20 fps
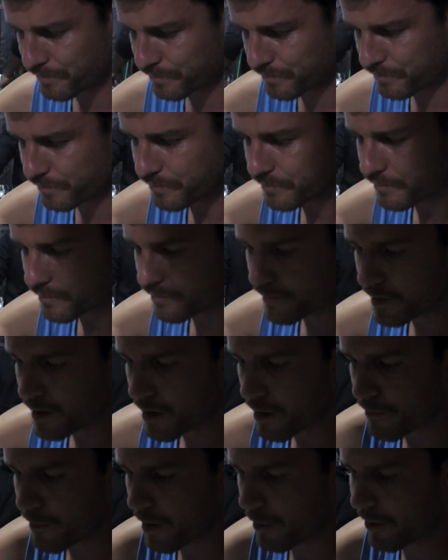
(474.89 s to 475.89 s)

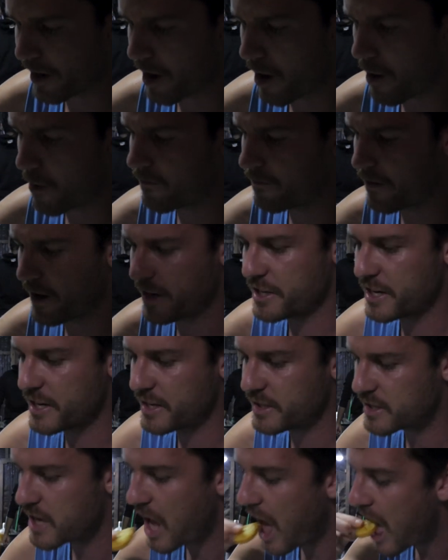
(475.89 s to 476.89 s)
we've got
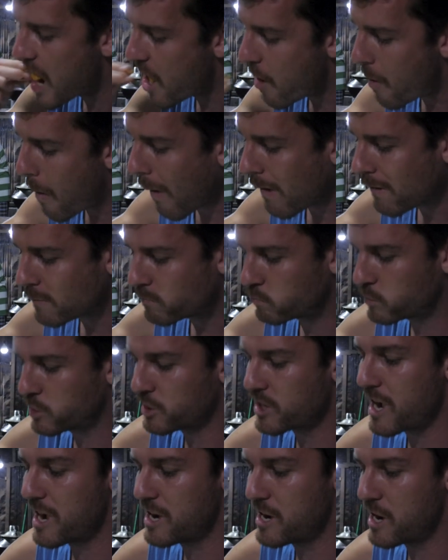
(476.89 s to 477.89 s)
veggies,
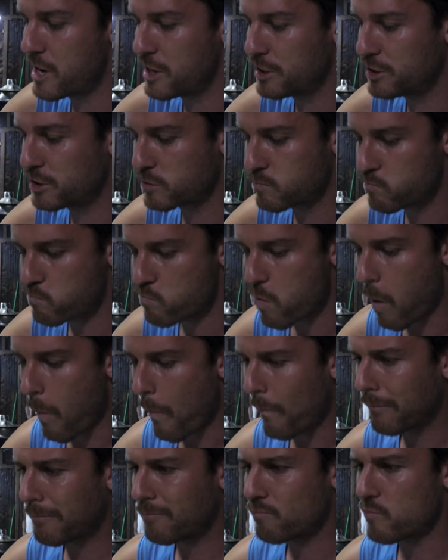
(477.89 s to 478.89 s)

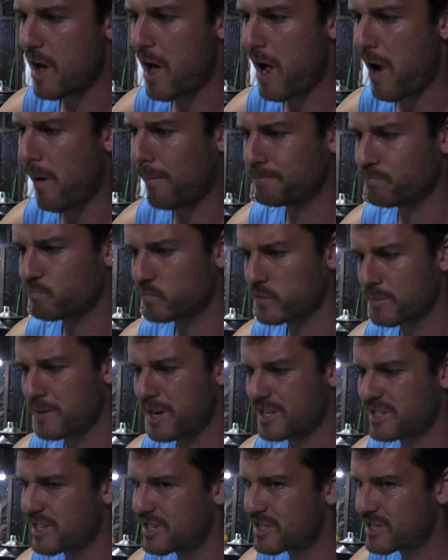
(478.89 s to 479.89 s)
potatoes, and we've
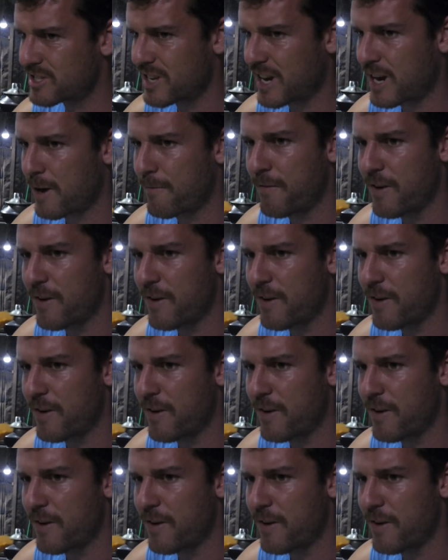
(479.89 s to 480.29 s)
got this like a